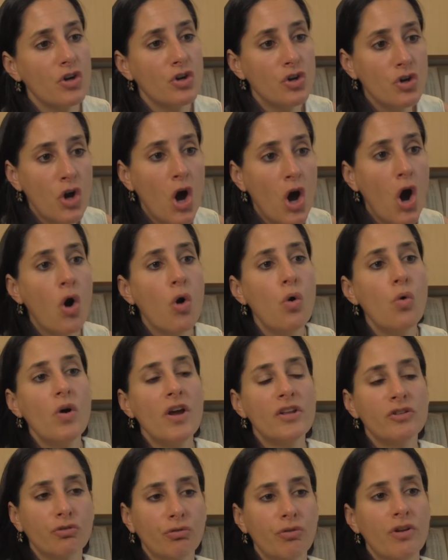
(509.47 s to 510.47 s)
no
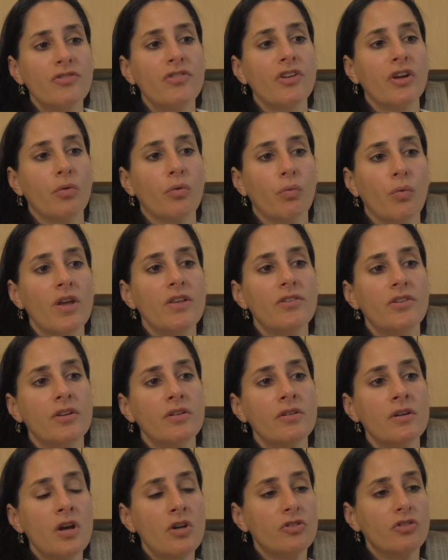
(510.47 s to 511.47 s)
intrinsic
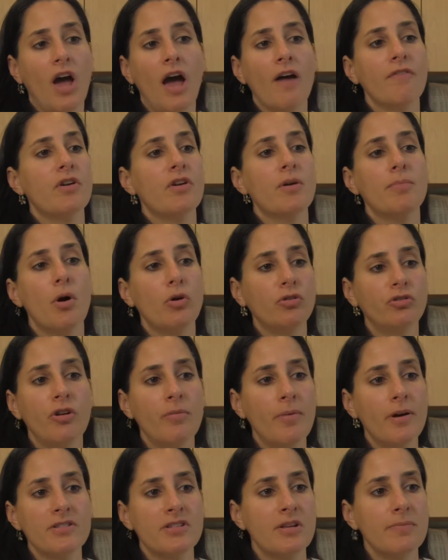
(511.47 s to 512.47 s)
reason to have an emotion
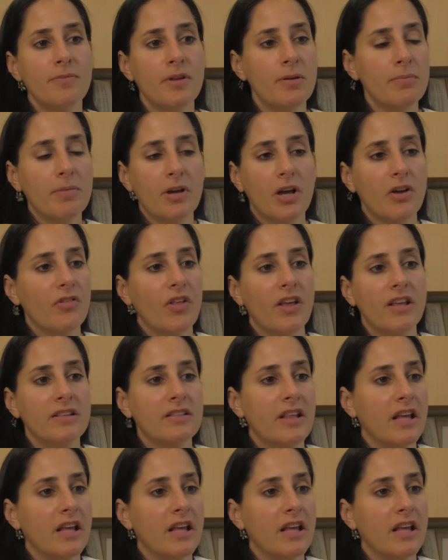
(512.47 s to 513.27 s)
about something, because they